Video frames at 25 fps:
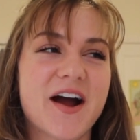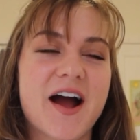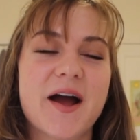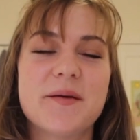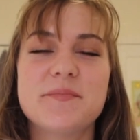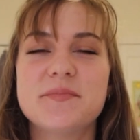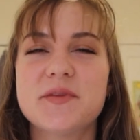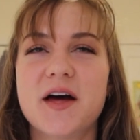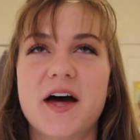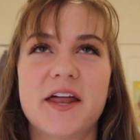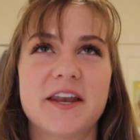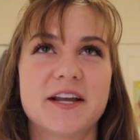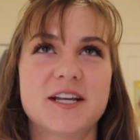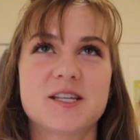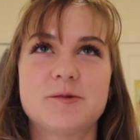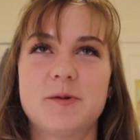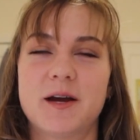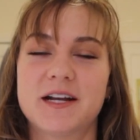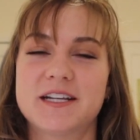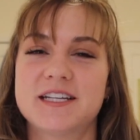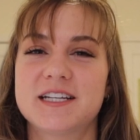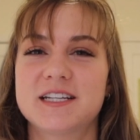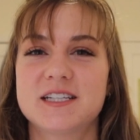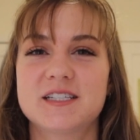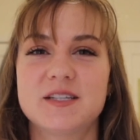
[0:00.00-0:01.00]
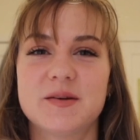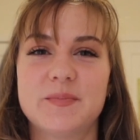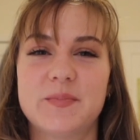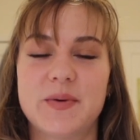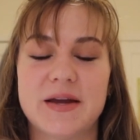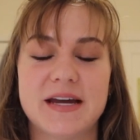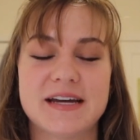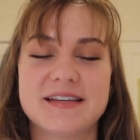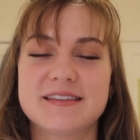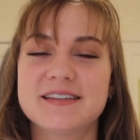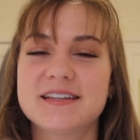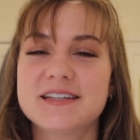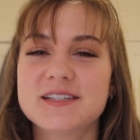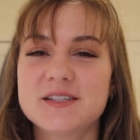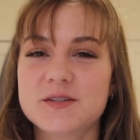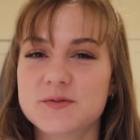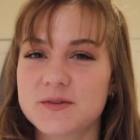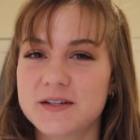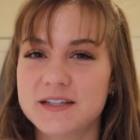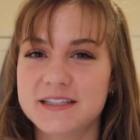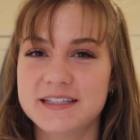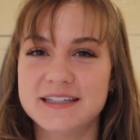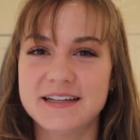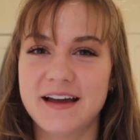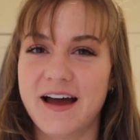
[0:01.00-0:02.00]
I'm not expecting to pan this
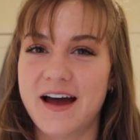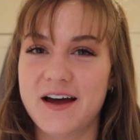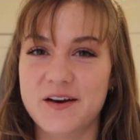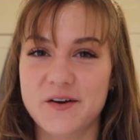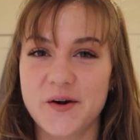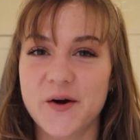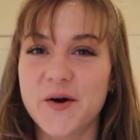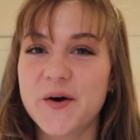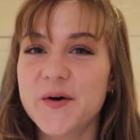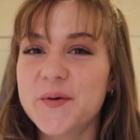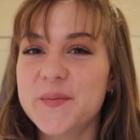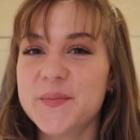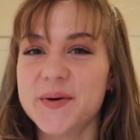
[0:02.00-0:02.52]
really at all,